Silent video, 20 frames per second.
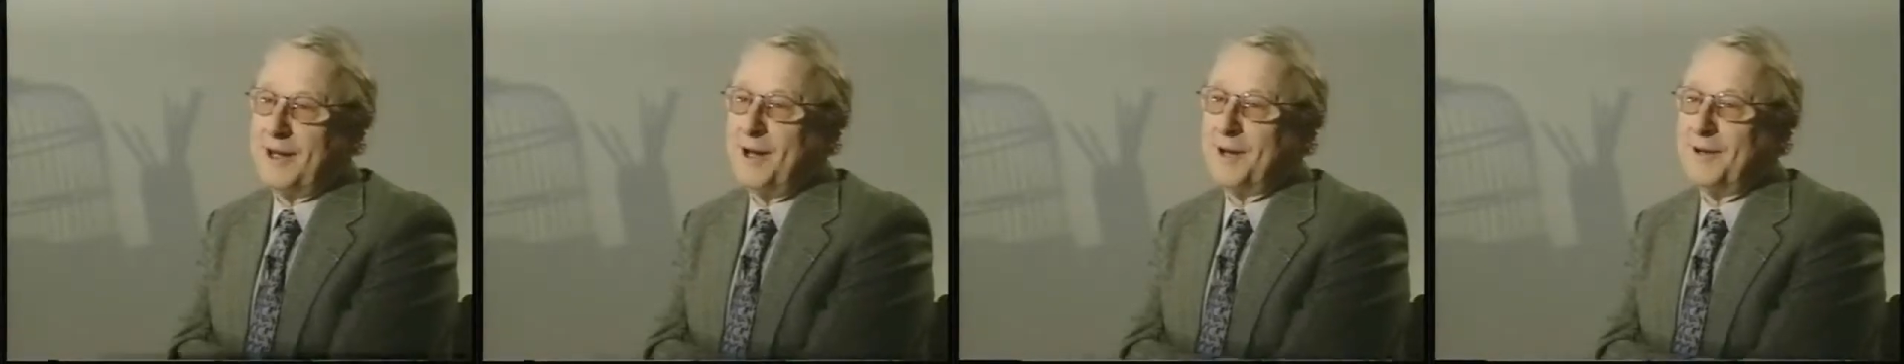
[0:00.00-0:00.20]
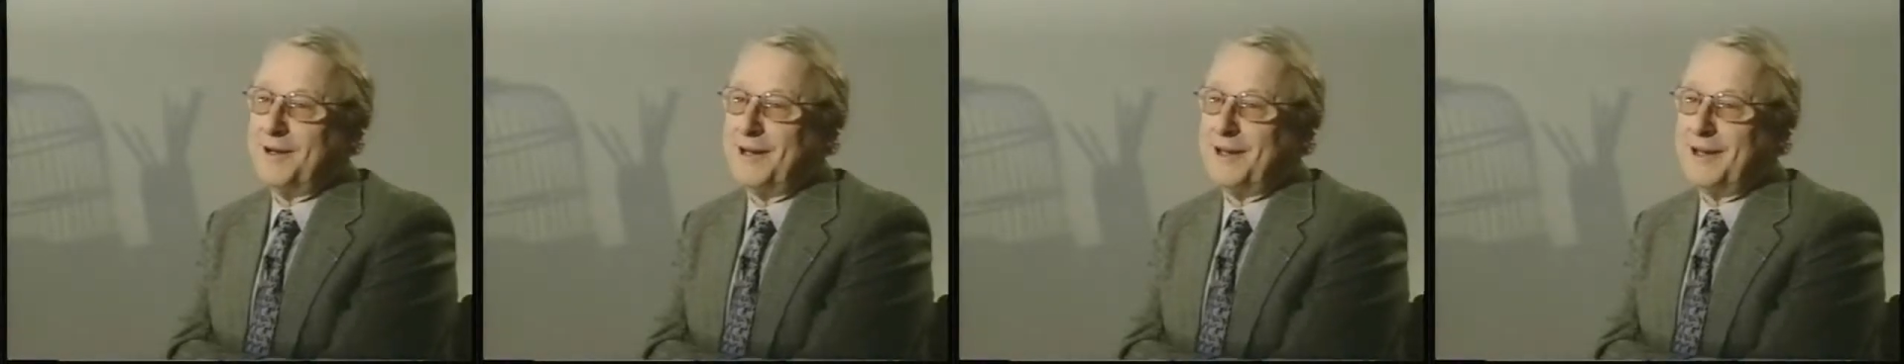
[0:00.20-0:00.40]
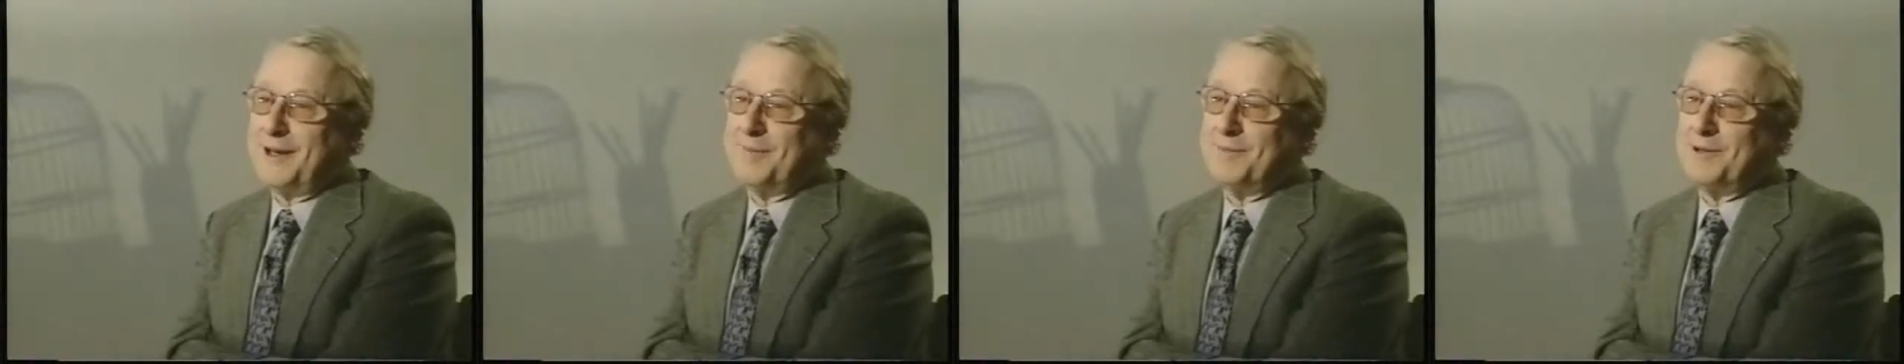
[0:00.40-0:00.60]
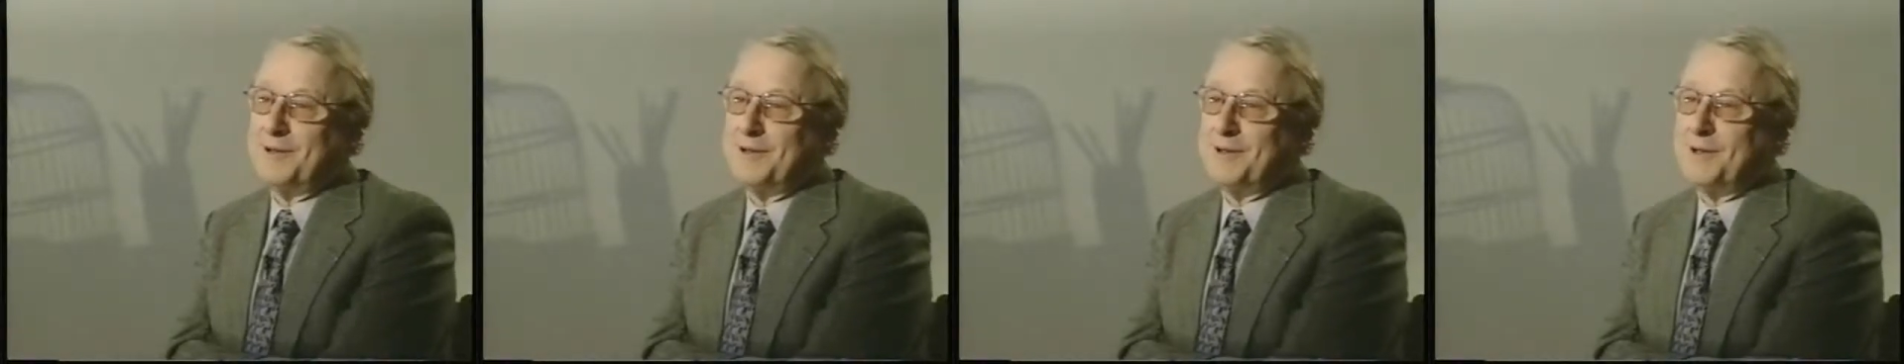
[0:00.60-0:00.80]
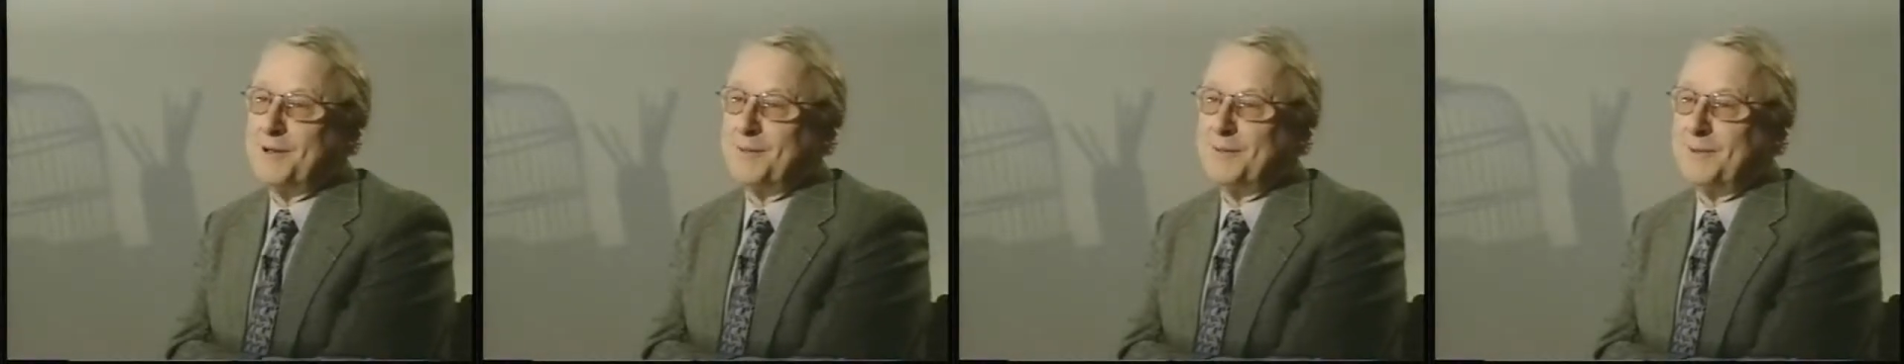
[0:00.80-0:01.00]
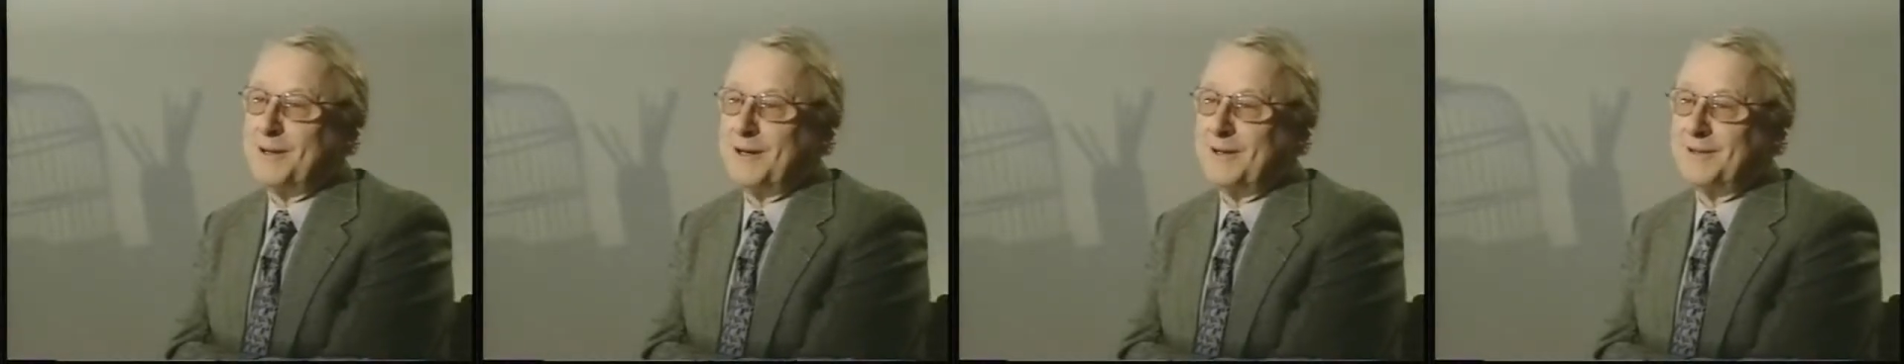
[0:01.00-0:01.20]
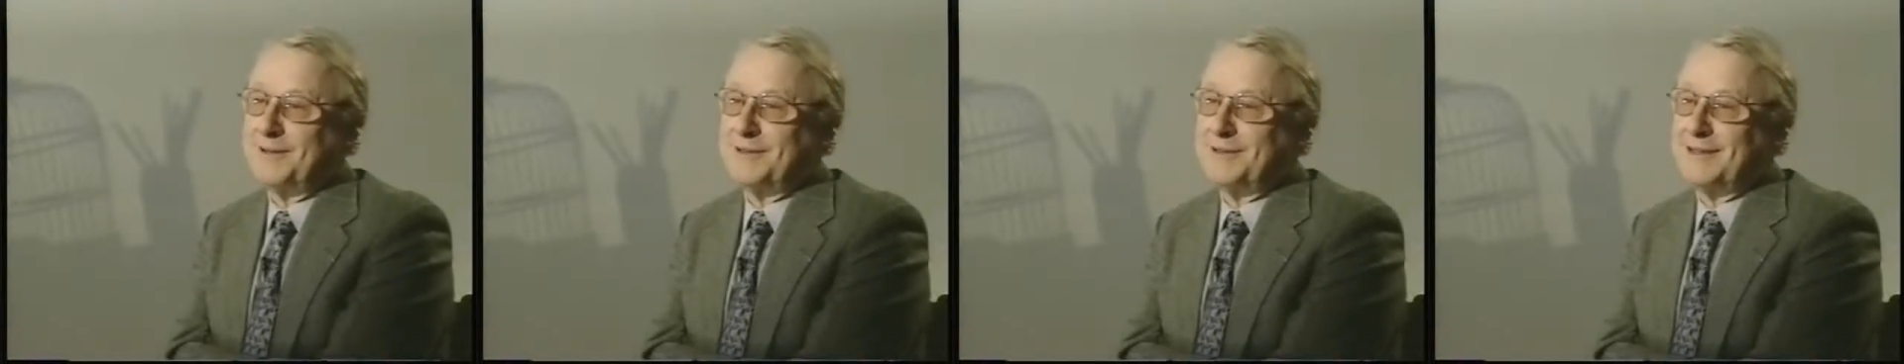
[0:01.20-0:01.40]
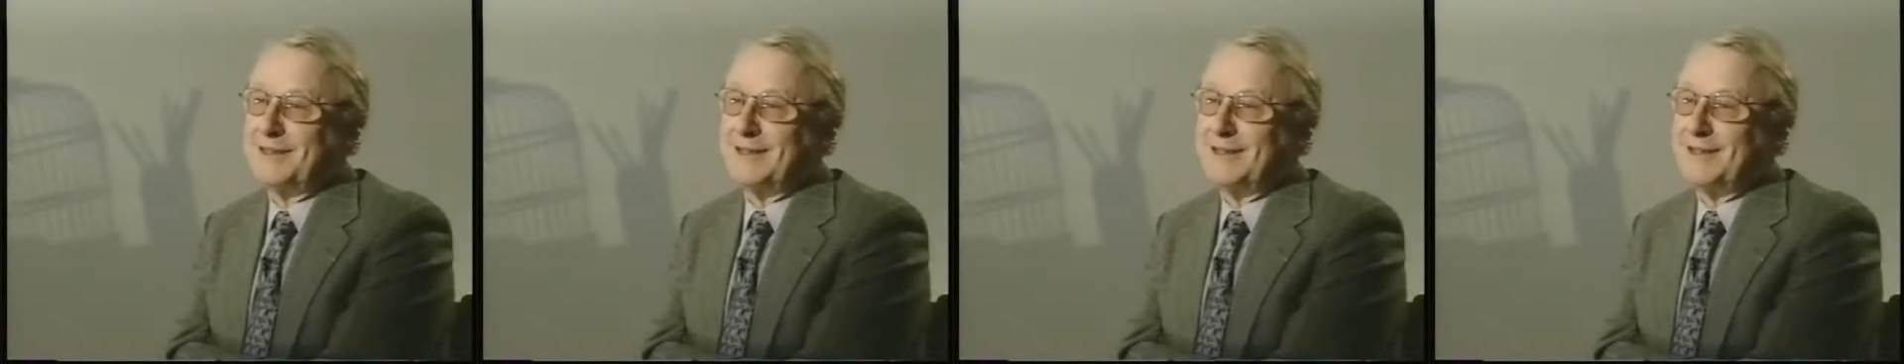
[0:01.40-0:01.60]
How did I come to know about
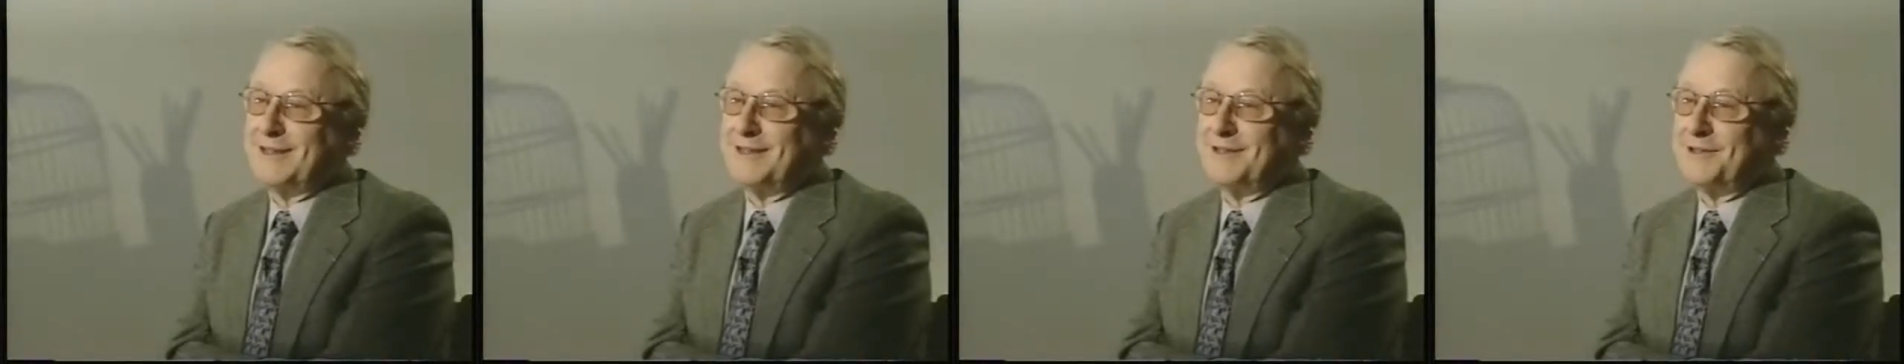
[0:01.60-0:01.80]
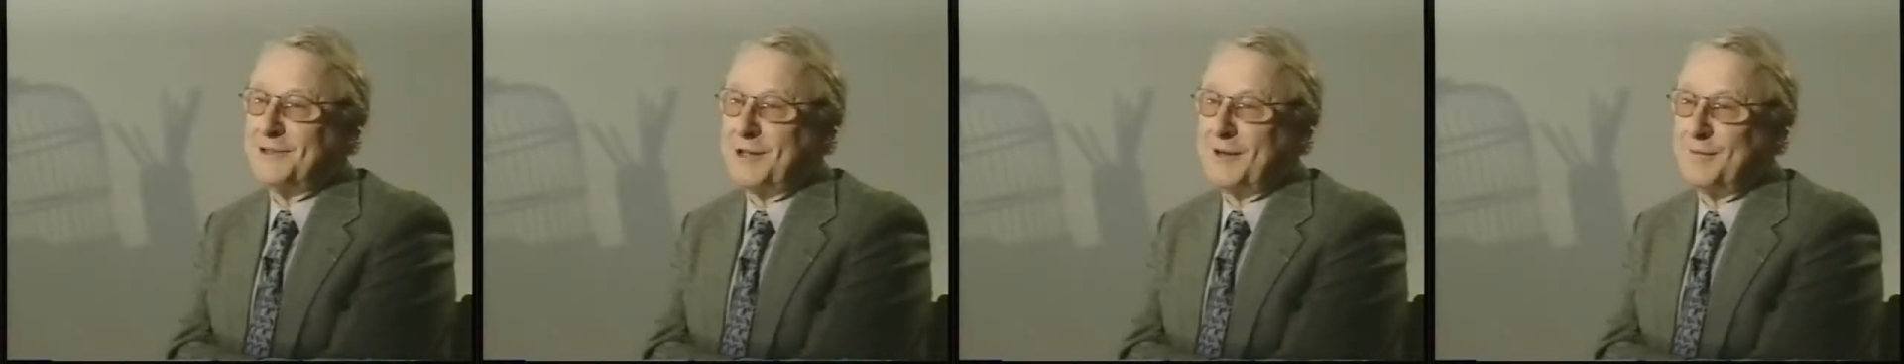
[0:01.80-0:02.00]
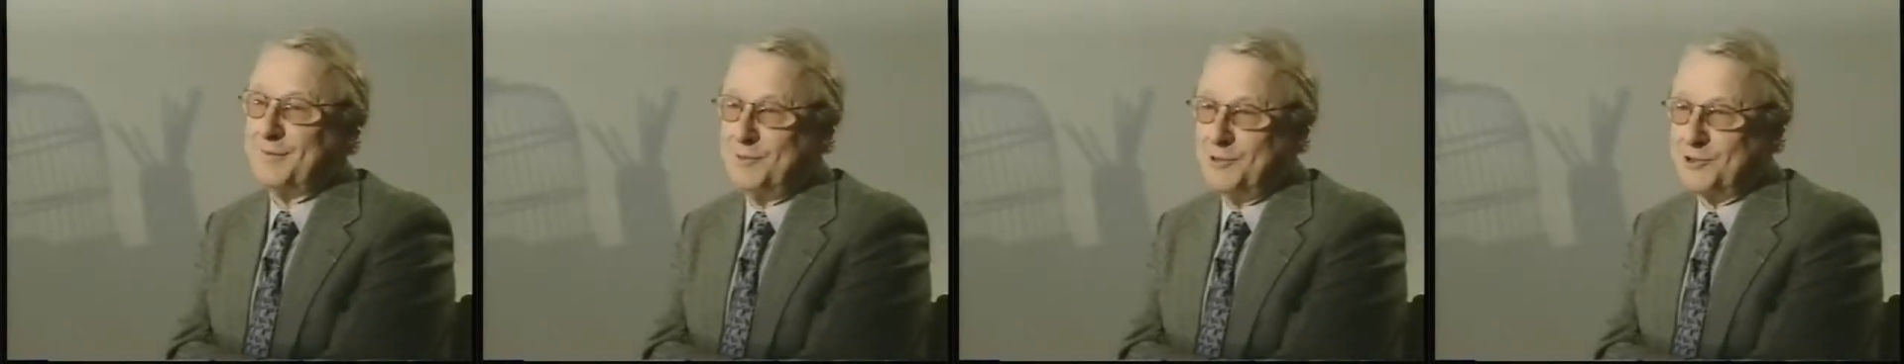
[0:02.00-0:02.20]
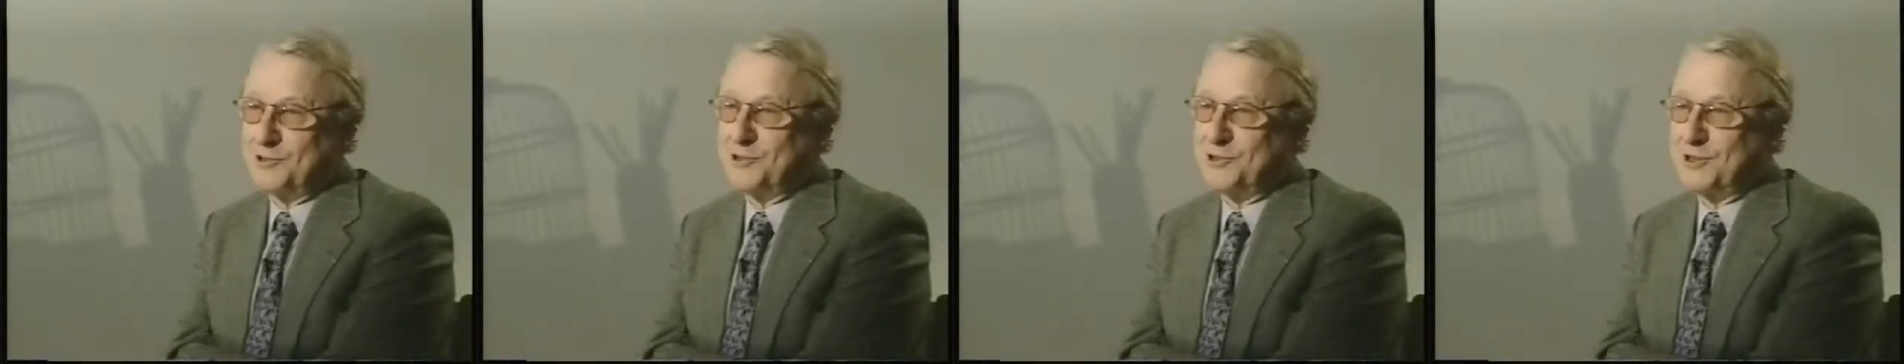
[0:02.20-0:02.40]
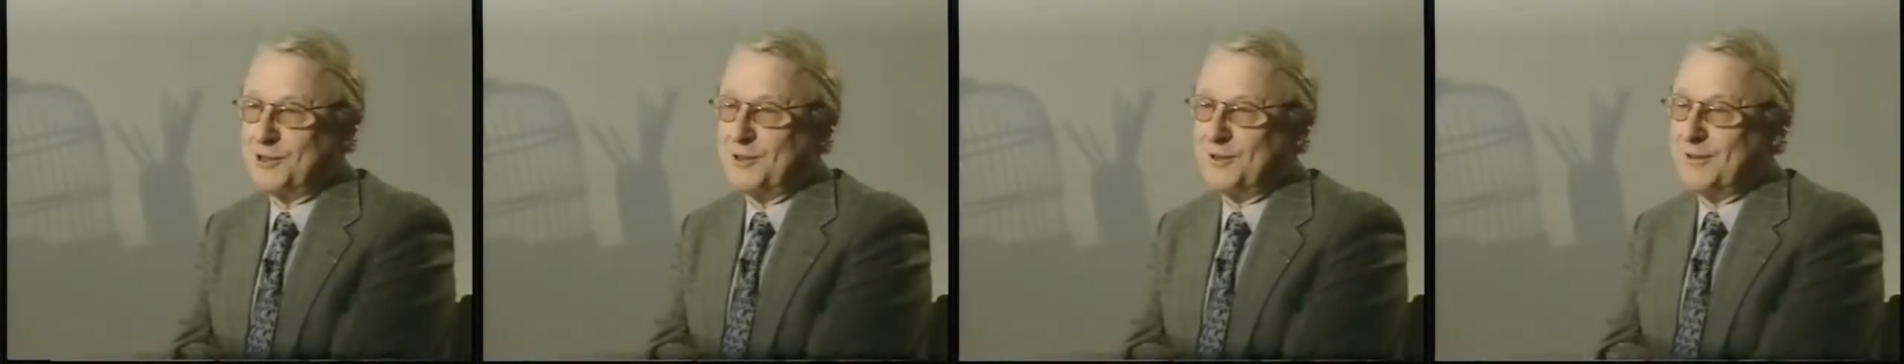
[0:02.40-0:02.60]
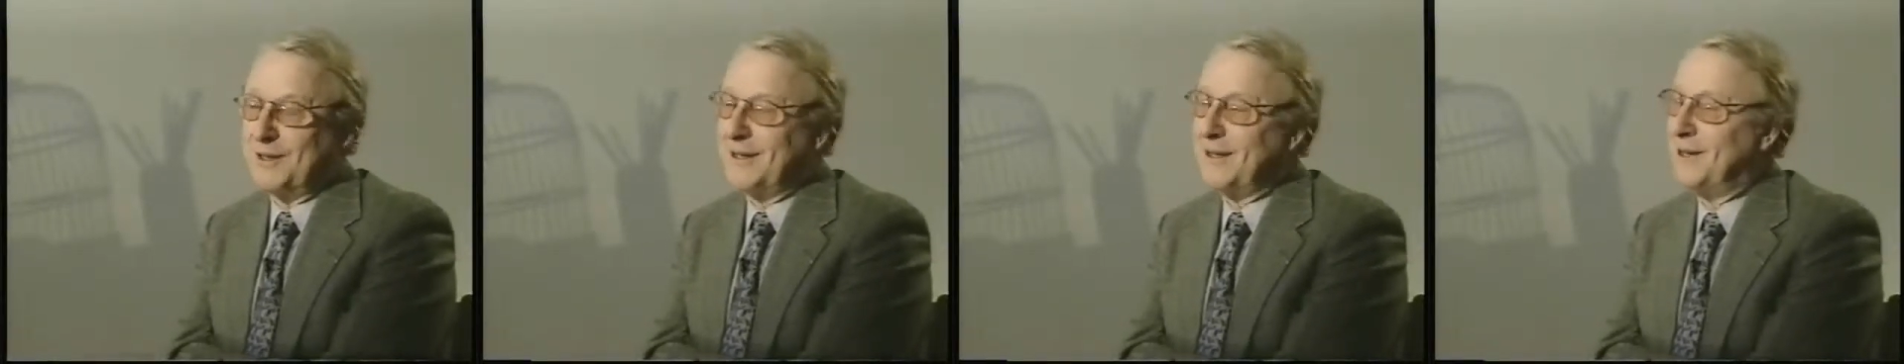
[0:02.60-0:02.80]
Jef Bourgeau,